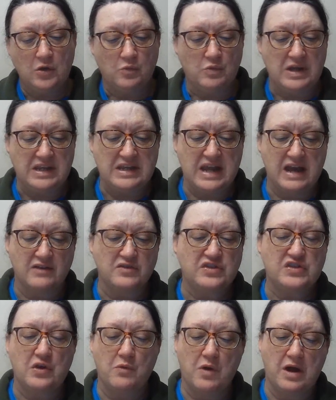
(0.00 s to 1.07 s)
we now
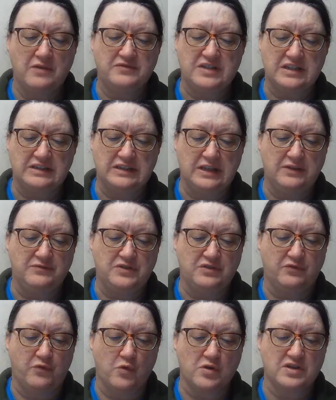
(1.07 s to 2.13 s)
so often live
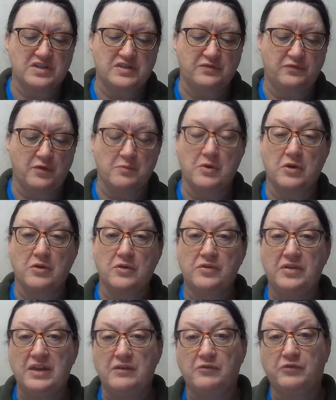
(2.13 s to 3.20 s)
divorced from
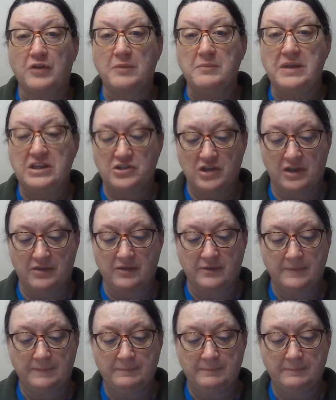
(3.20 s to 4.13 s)
earth and from each other,